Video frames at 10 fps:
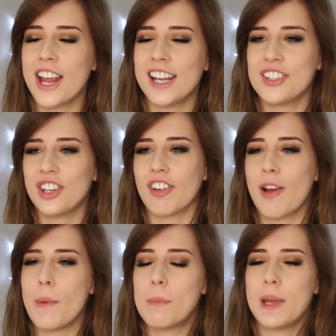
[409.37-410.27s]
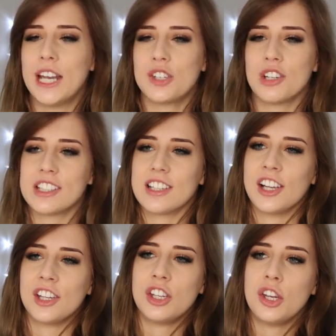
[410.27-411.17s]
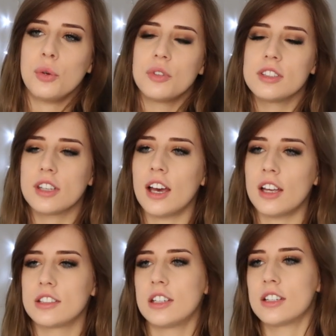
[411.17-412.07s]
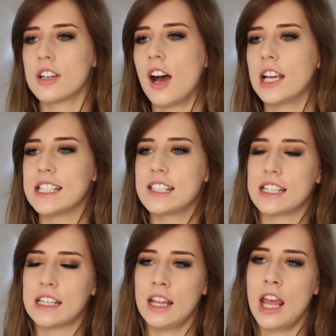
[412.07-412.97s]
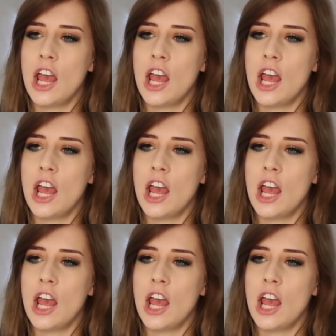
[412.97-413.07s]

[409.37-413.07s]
Instagram and Pinterest like cute skirts and tights and